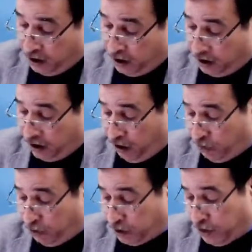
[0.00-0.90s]

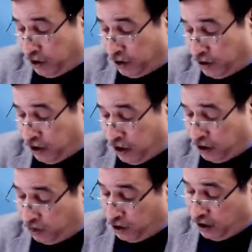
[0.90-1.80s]
Investment deals
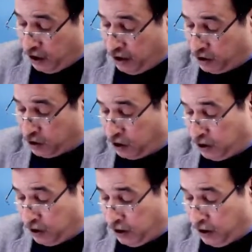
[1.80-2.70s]
with,
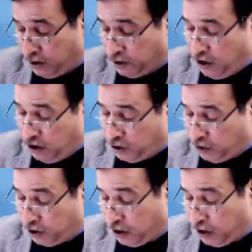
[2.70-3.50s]
AS13 deals with